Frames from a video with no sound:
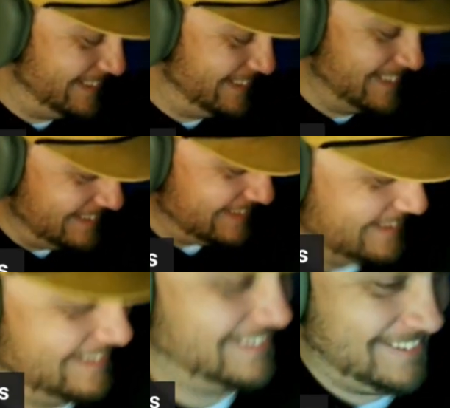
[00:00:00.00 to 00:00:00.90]
All right,
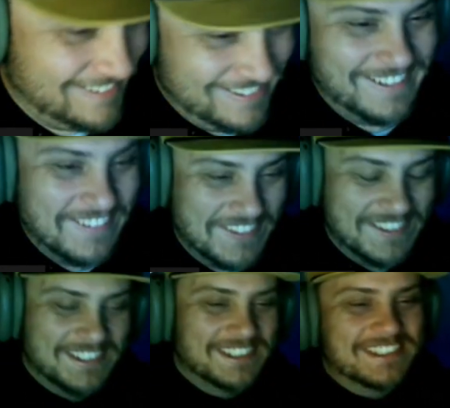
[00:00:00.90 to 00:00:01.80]
so
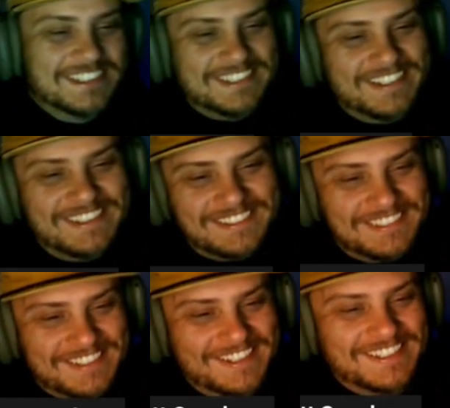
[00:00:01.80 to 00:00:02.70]

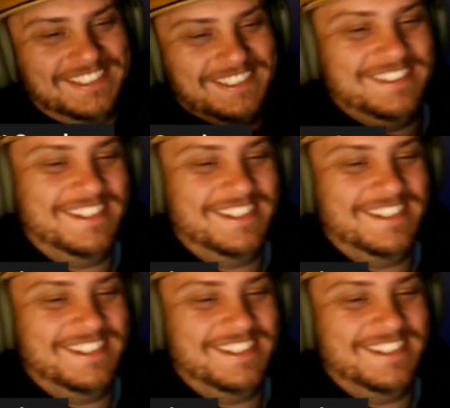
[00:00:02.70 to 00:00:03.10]
uh let's see